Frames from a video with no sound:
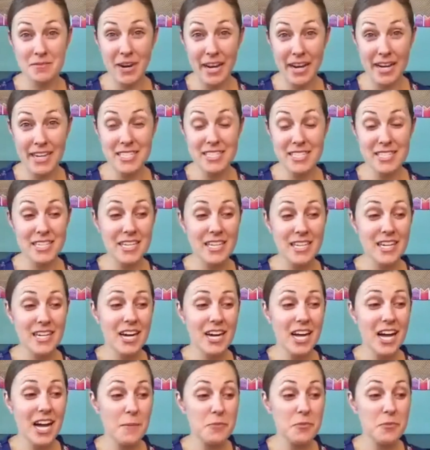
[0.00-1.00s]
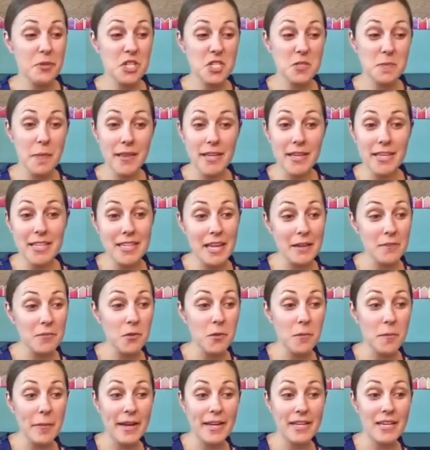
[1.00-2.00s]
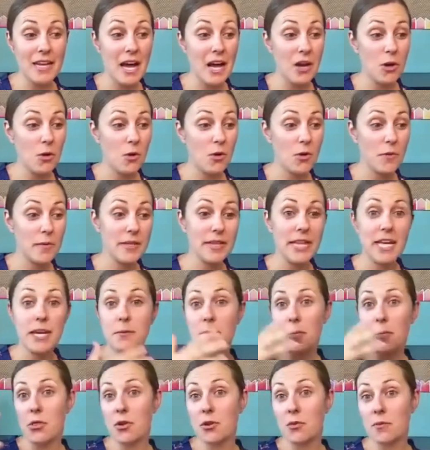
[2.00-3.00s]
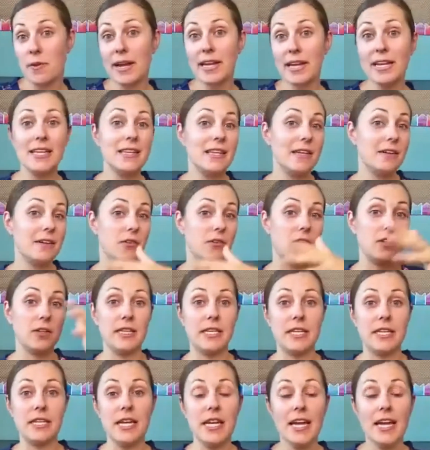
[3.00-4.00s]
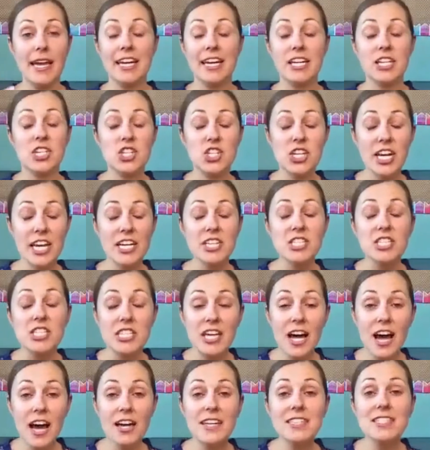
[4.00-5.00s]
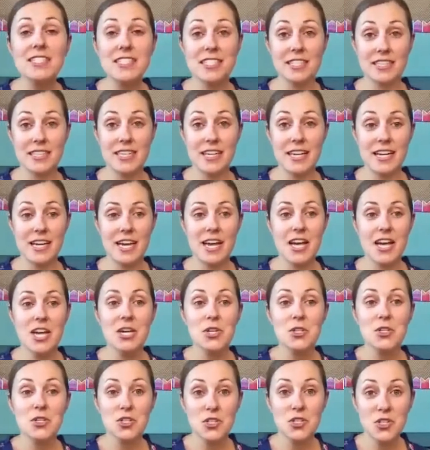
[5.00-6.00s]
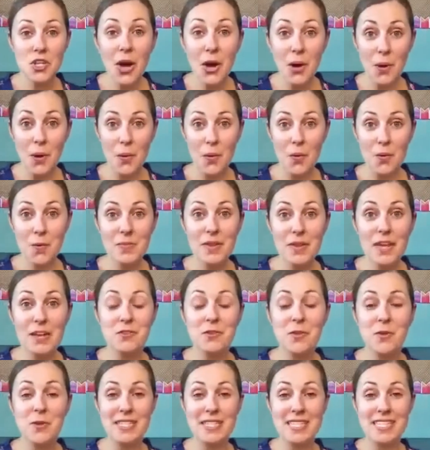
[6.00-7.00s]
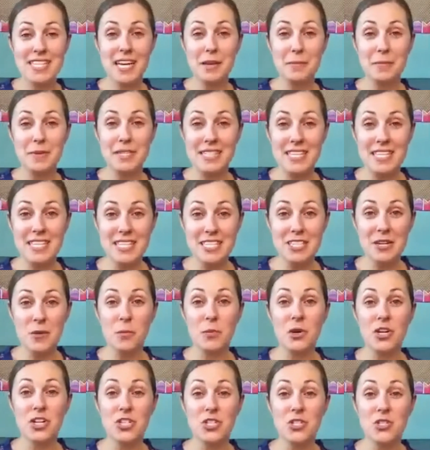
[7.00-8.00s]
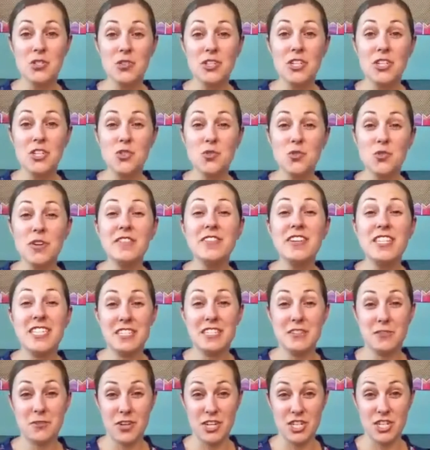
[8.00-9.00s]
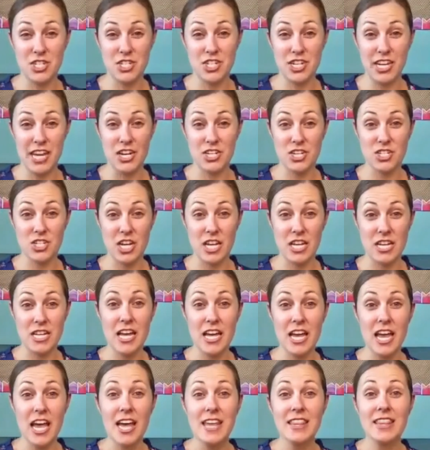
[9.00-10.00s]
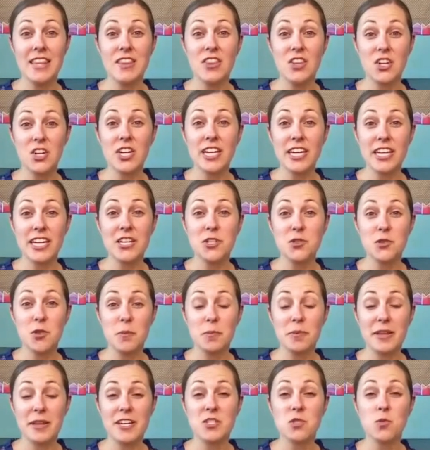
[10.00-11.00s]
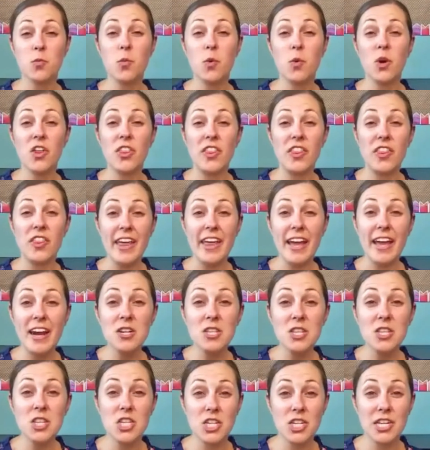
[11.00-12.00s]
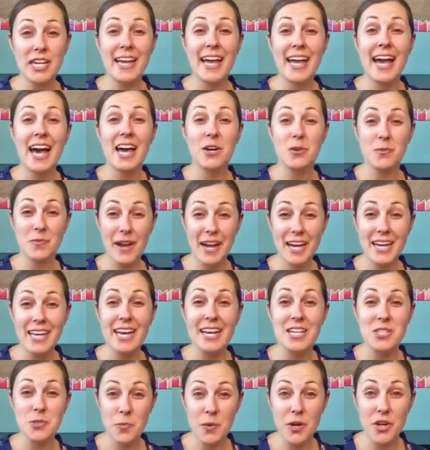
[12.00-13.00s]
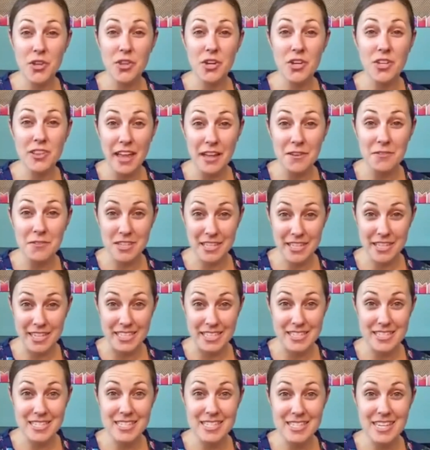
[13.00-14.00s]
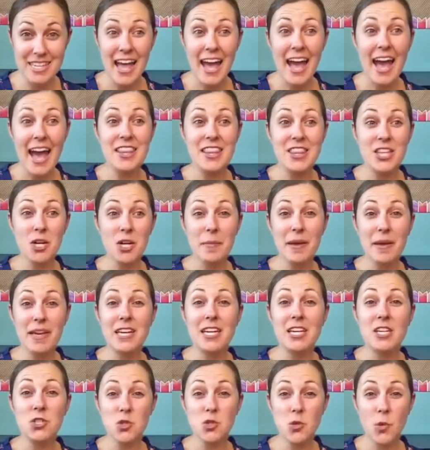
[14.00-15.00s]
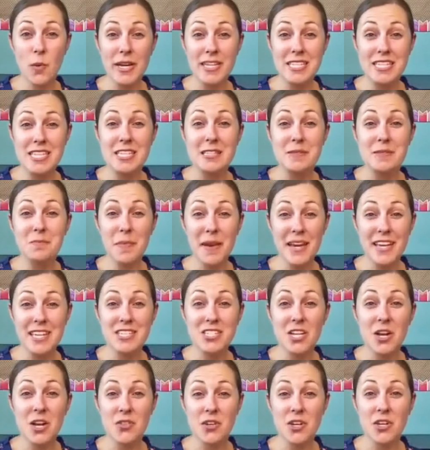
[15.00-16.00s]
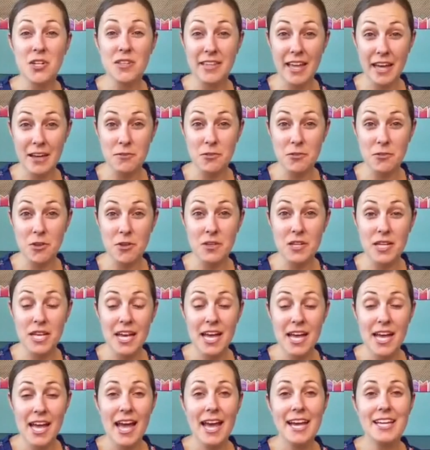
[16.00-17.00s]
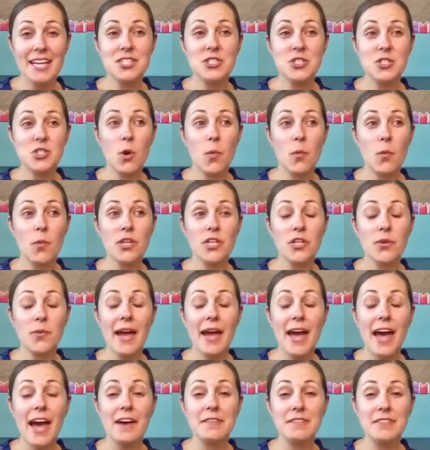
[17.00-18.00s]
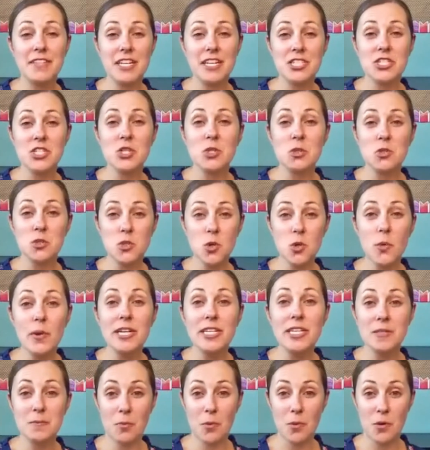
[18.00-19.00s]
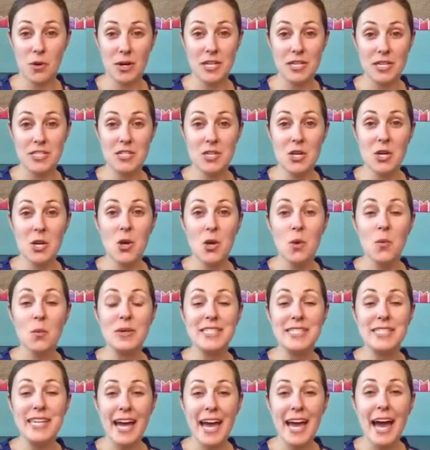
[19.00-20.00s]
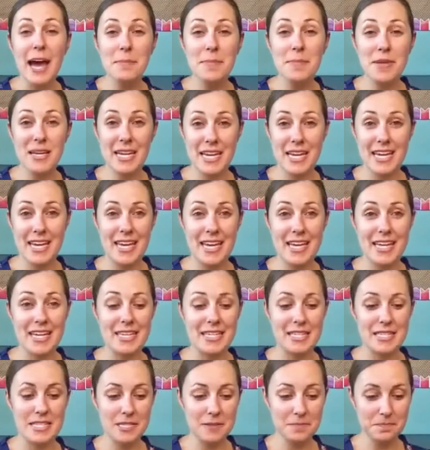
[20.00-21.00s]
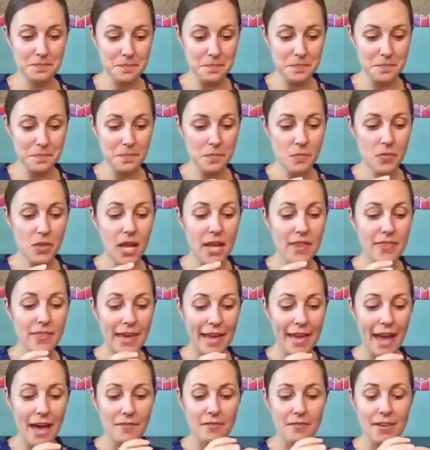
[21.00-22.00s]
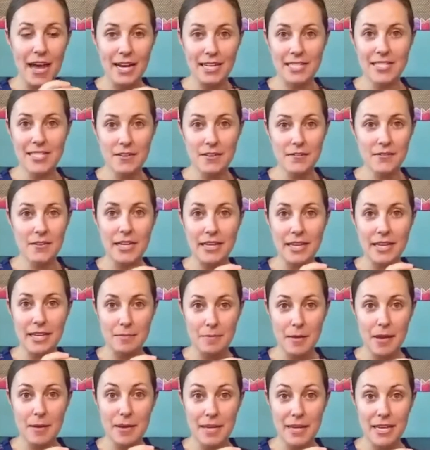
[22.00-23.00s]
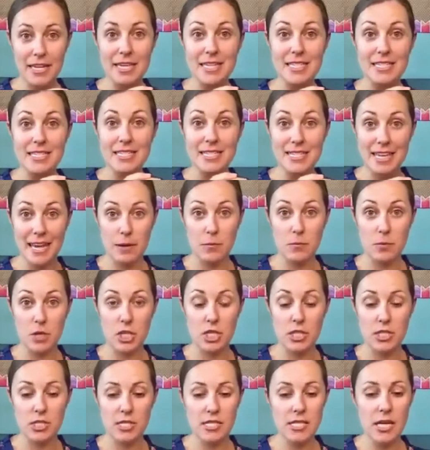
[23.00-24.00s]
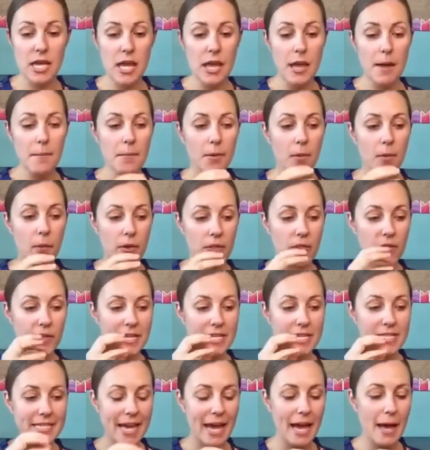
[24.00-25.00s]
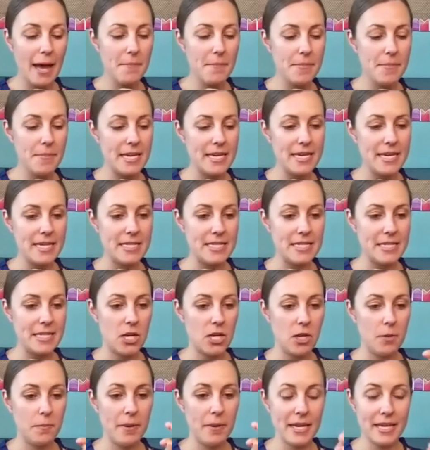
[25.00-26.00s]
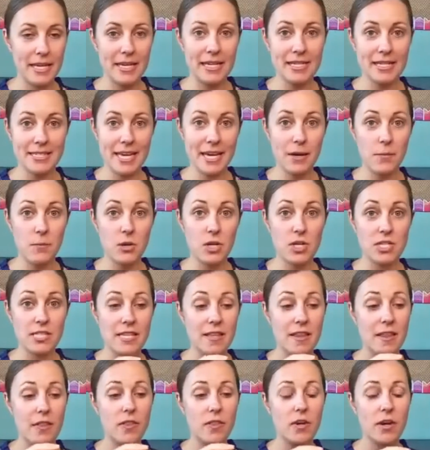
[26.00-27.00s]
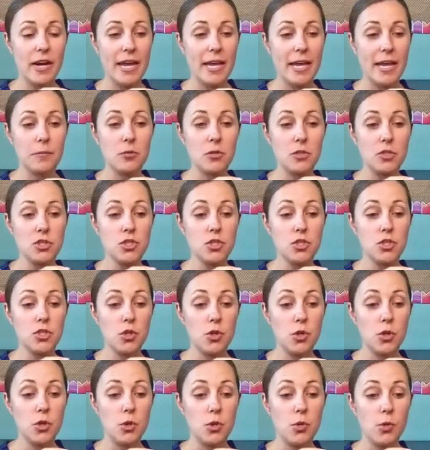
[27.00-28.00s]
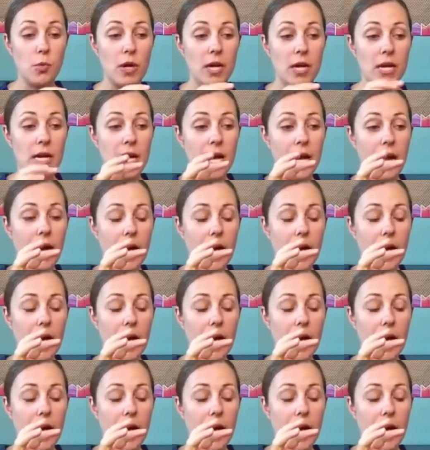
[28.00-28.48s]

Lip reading: right? Their spelling level might not correlate with their writing level and it changes constantly. So if you can set up a system where it's student-driven differentiation, then they're getting to a place where they're learning how to recognize where their level is and they're making choices based on their level. And so when you have digital choice boards, what's happening is they have an activity, like maybe it is sight words, but what is happening is they're picking sight words and then they're able to